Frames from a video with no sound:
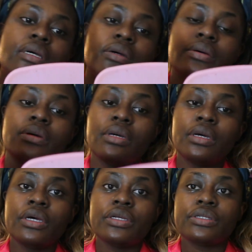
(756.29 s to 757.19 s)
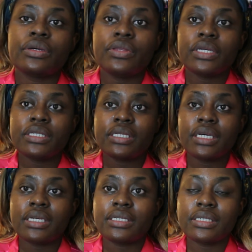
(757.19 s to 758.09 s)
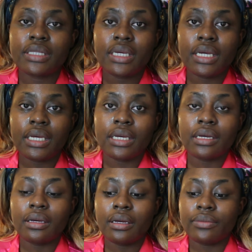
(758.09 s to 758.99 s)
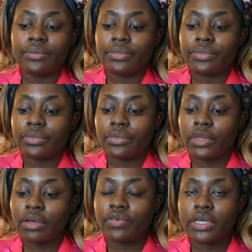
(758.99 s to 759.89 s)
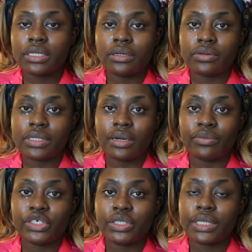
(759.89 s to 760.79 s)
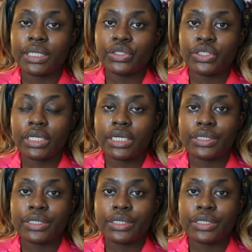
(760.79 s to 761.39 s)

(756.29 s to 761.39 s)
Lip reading: now. So this is the retinol sandwich essentially.